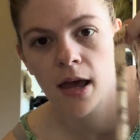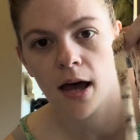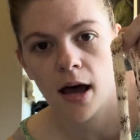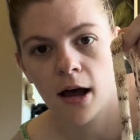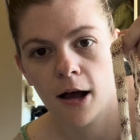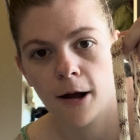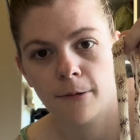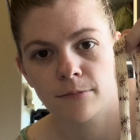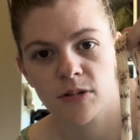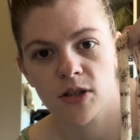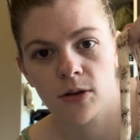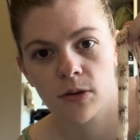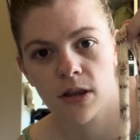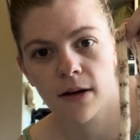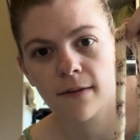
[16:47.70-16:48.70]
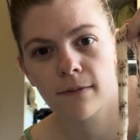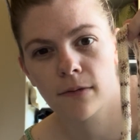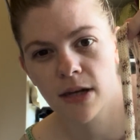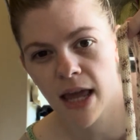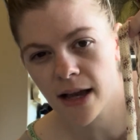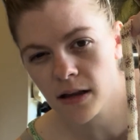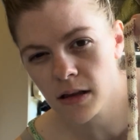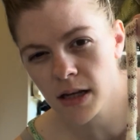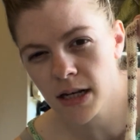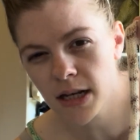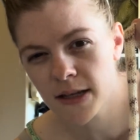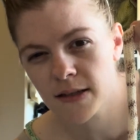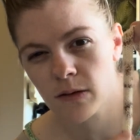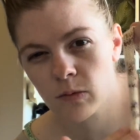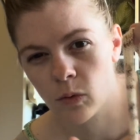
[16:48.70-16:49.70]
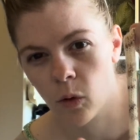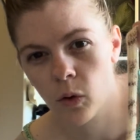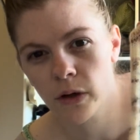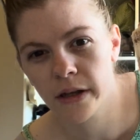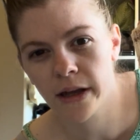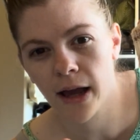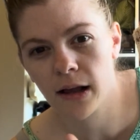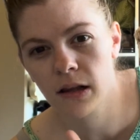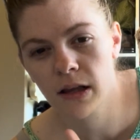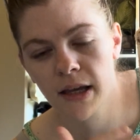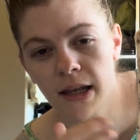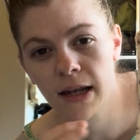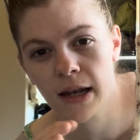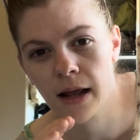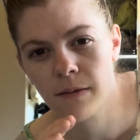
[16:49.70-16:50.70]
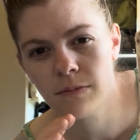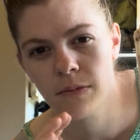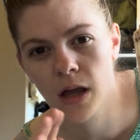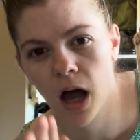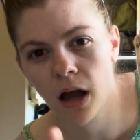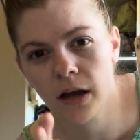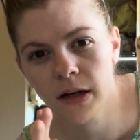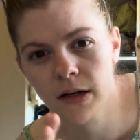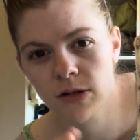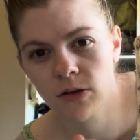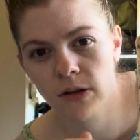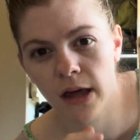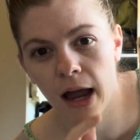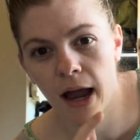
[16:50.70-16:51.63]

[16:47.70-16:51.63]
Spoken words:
So the neckline is a rolled neckline, and I'm not going to do that.